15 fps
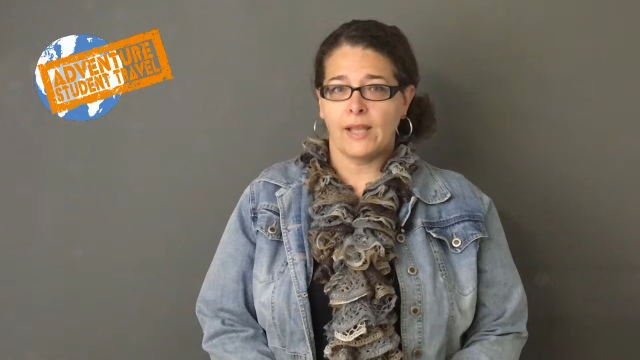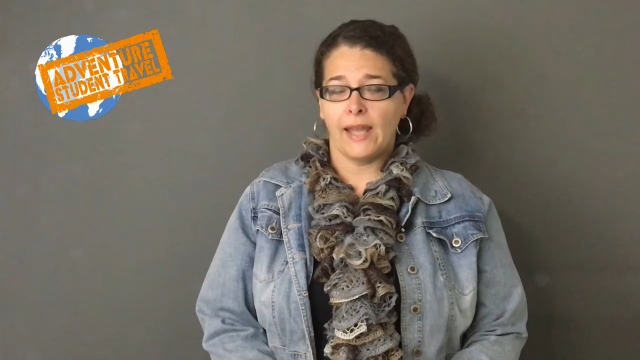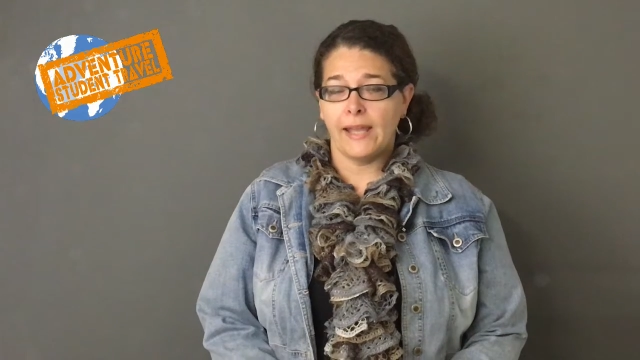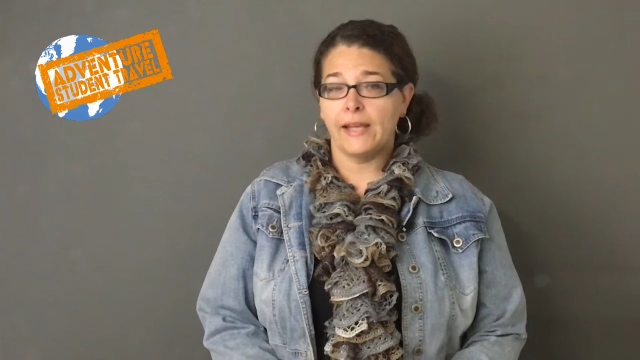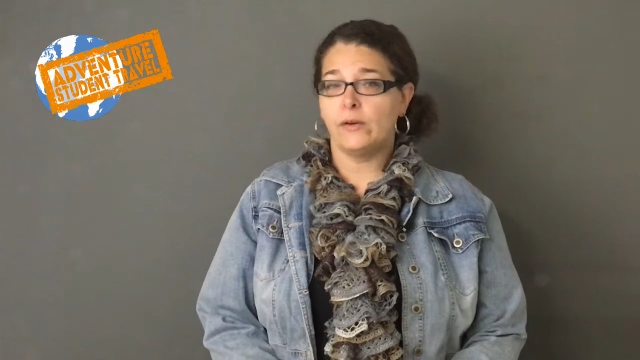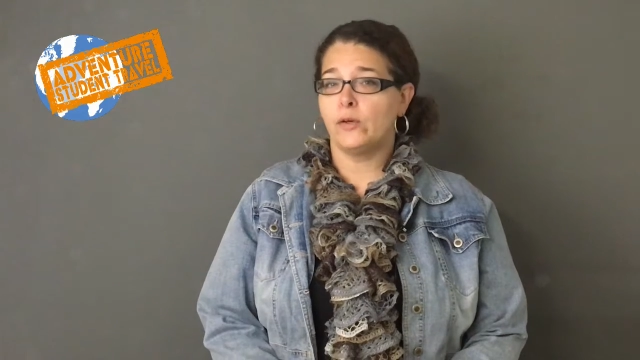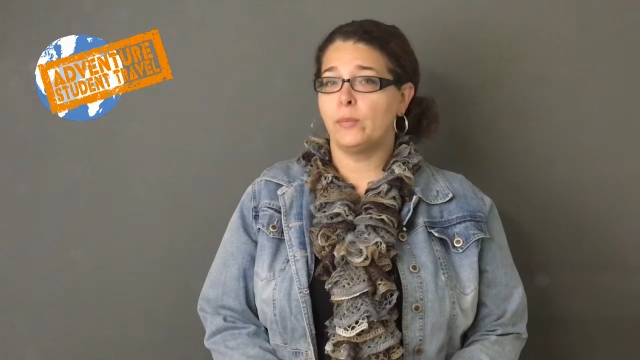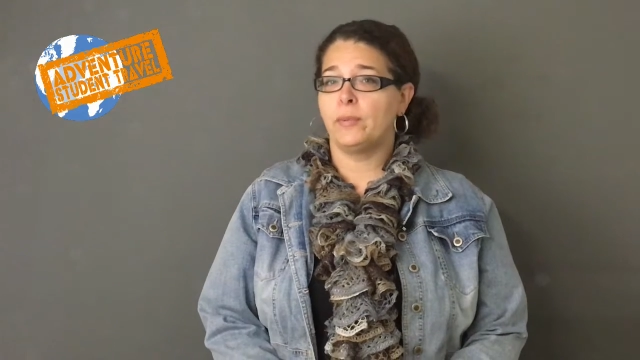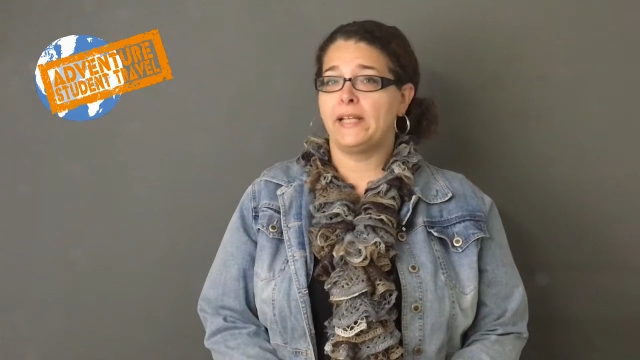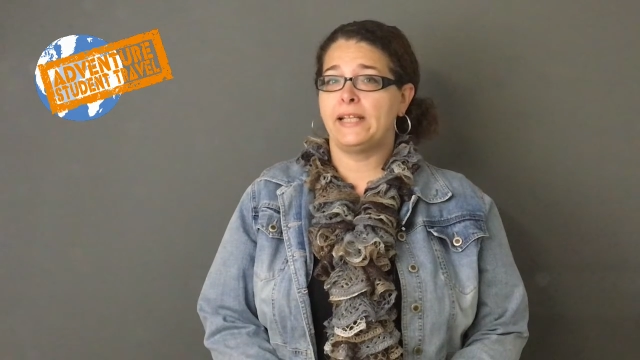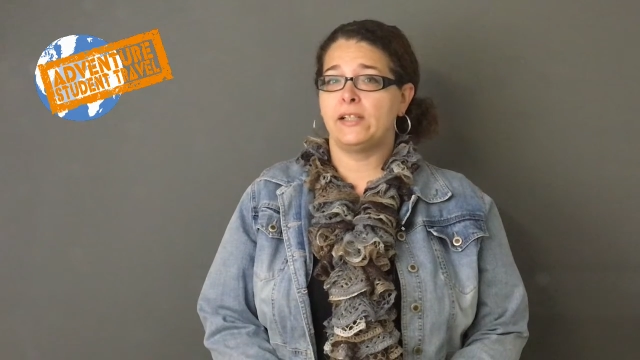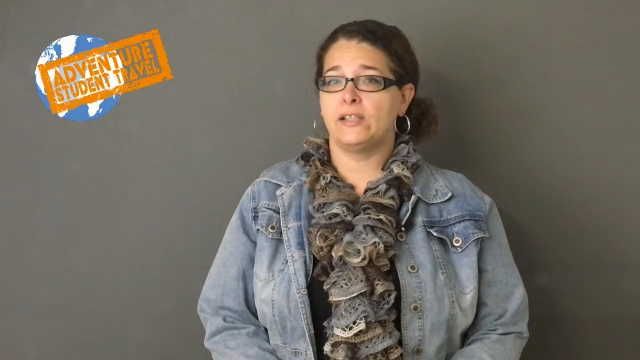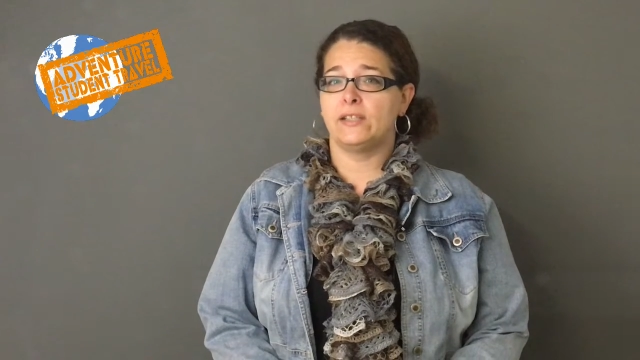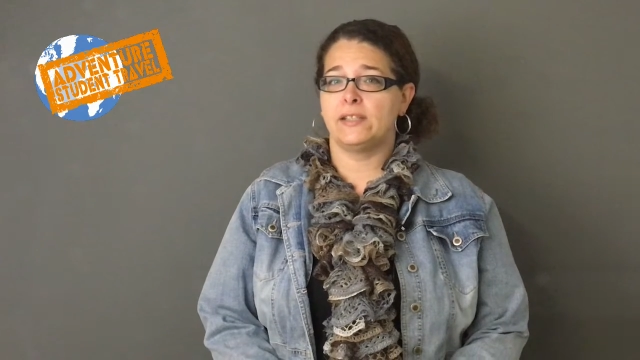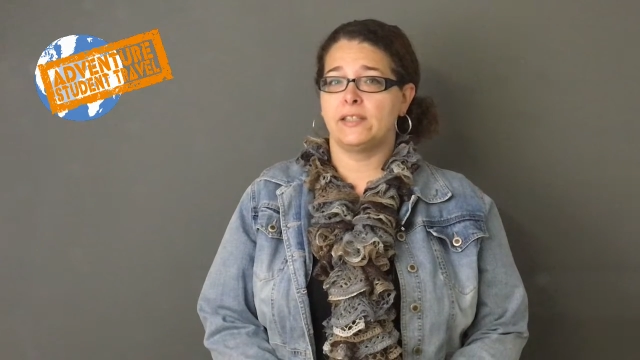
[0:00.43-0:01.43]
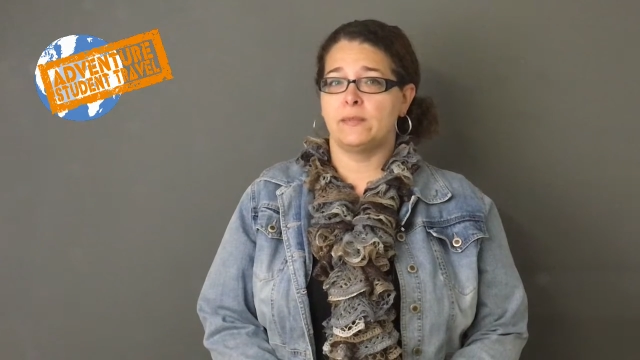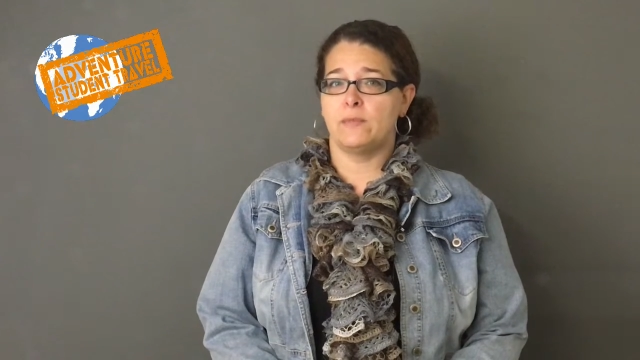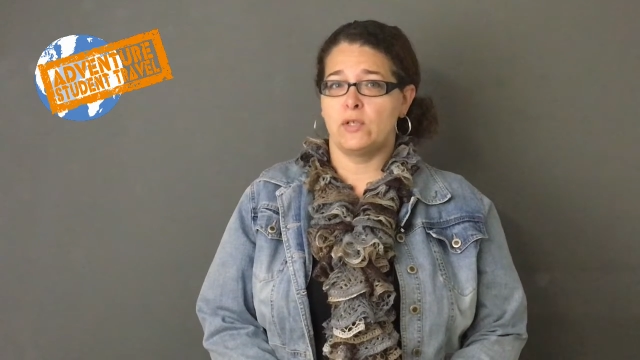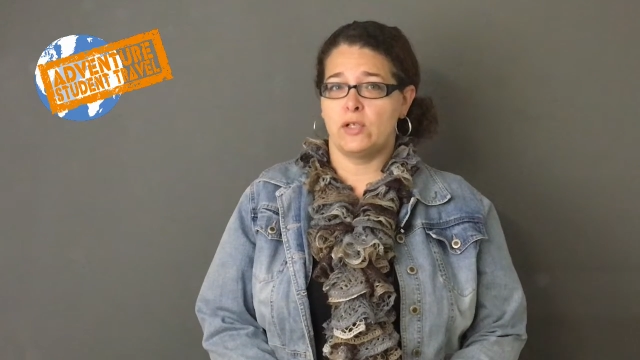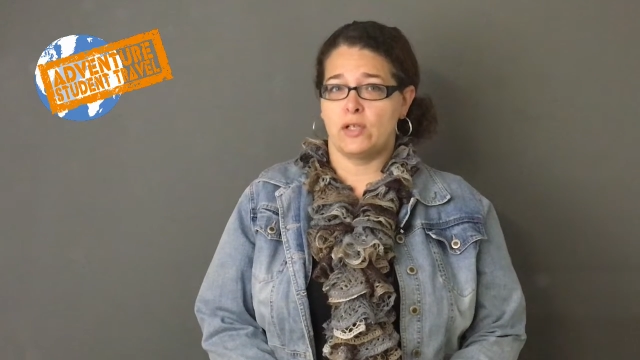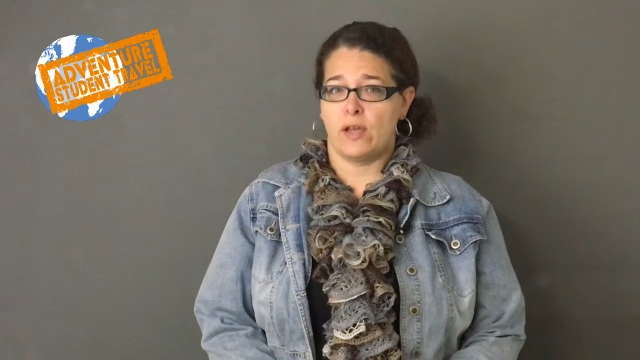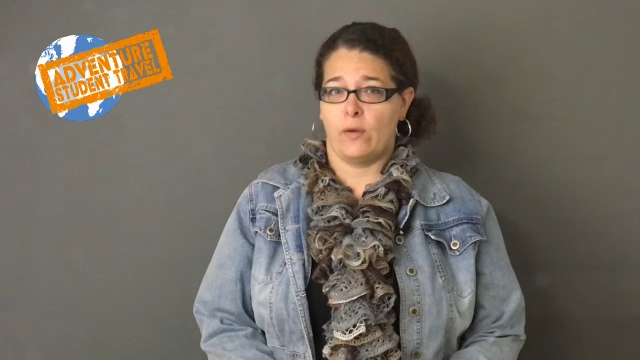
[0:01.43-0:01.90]
Hey group leaders, it's
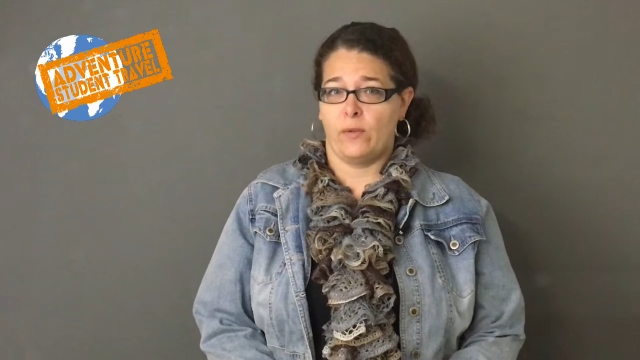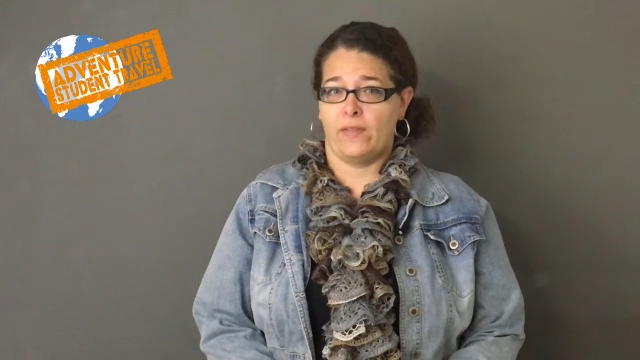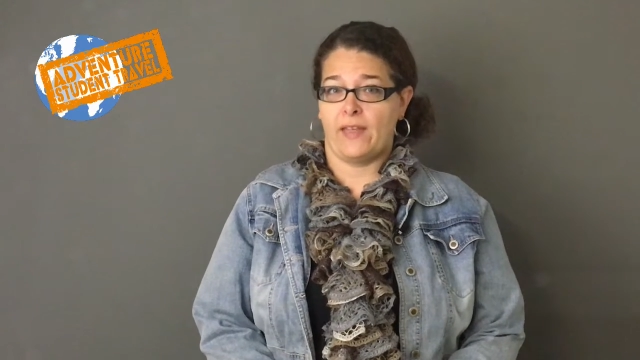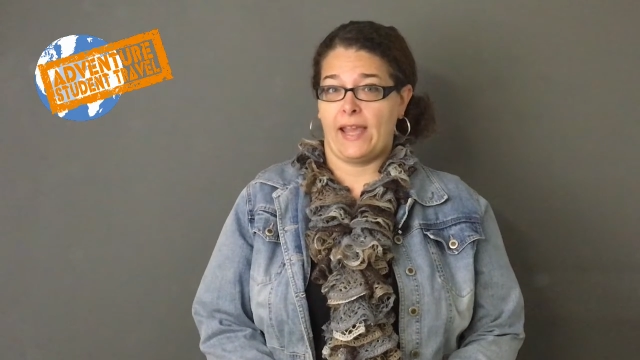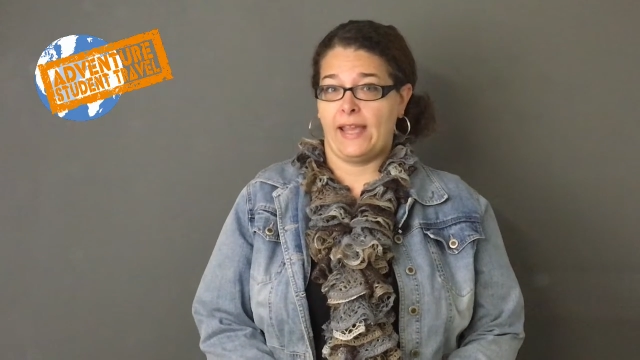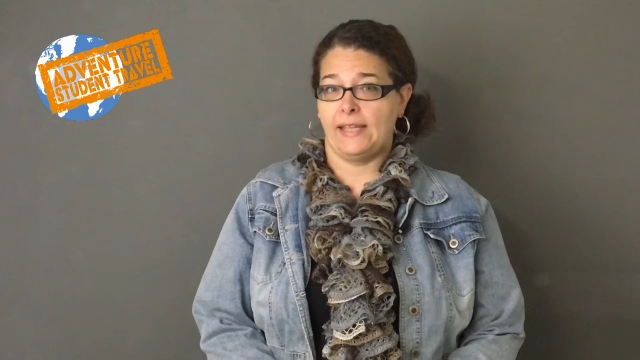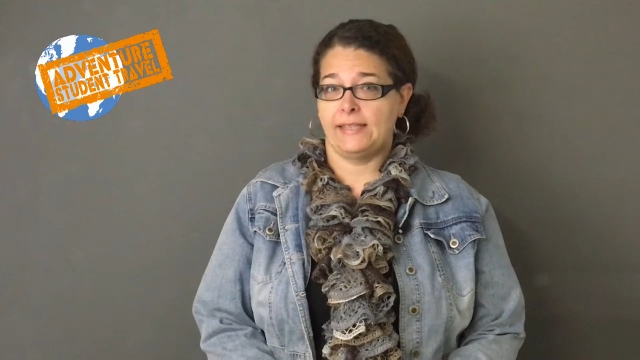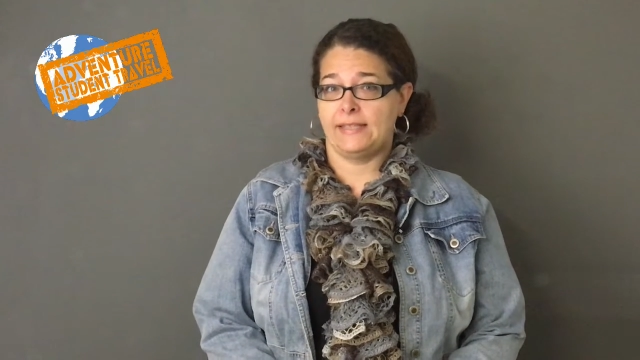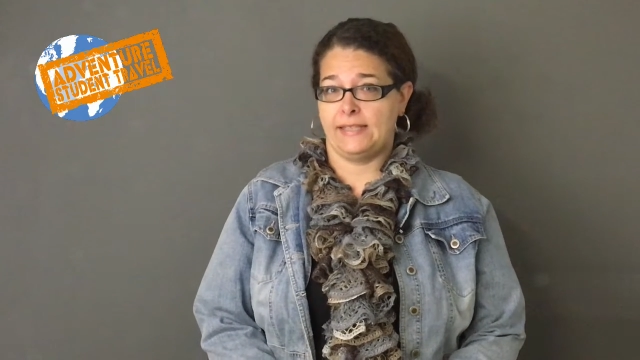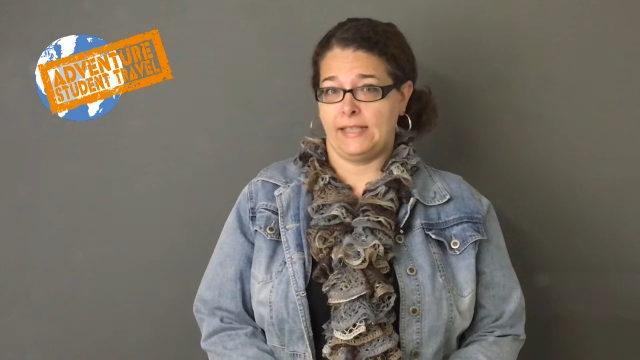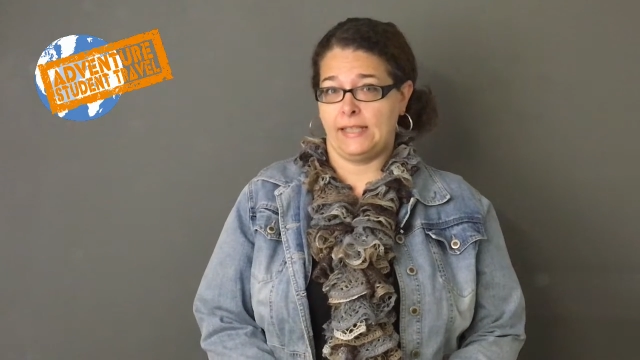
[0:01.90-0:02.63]
Michelle with AST,